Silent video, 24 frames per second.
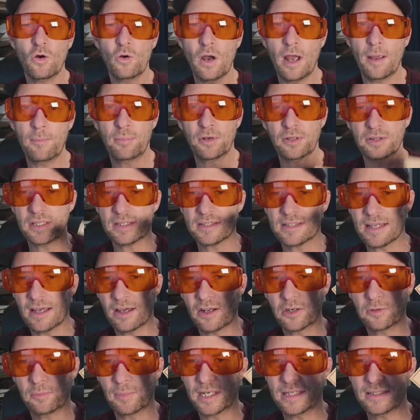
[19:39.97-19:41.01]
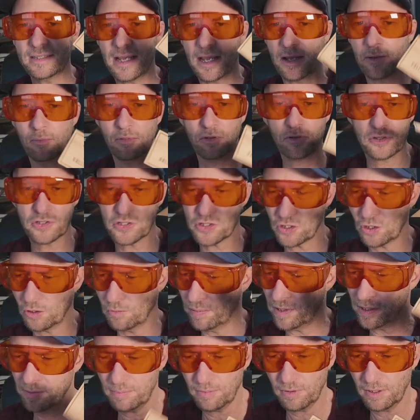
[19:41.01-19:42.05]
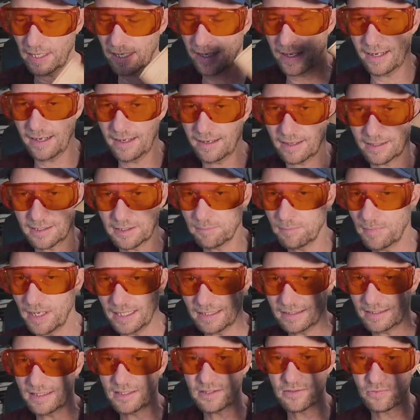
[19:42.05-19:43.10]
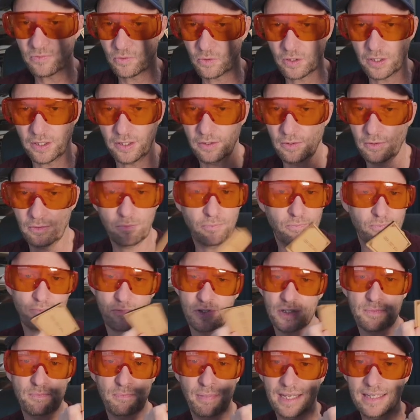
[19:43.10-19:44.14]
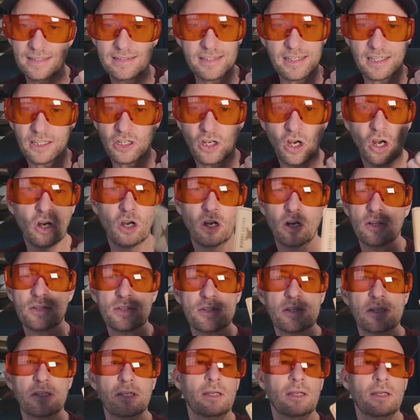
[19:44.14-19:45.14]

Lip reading: I put this out on my table, show people, hey, I can make these for you. Just basic cards